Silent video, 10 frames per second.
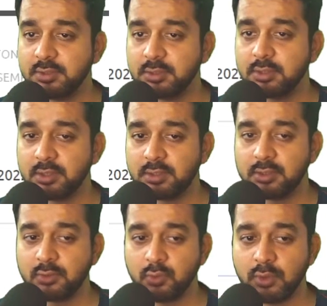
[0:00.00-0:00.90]
less than
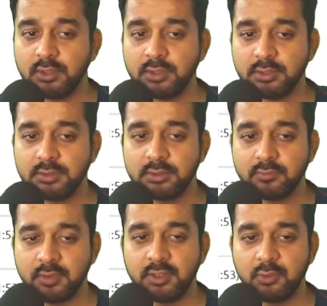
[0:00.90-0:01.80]
200.
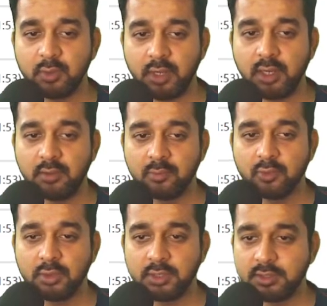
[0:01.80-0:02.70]
We need to add more
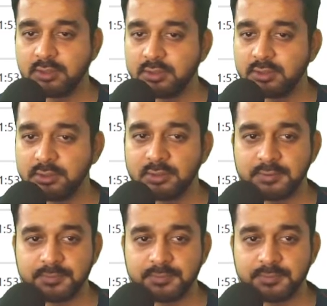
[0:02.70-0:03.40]
content here.